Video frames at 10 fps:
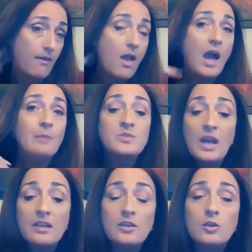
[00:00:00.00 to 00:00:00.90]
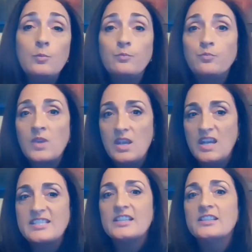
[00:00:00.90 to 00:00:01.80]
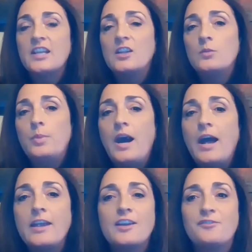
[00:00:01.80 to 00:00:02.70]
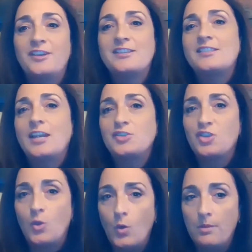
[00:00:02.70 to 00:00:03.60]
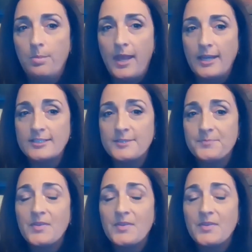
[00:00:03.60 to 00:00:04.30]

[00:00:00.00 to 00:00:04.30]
I'm telling you, it's a lullaby of an essential oil blend.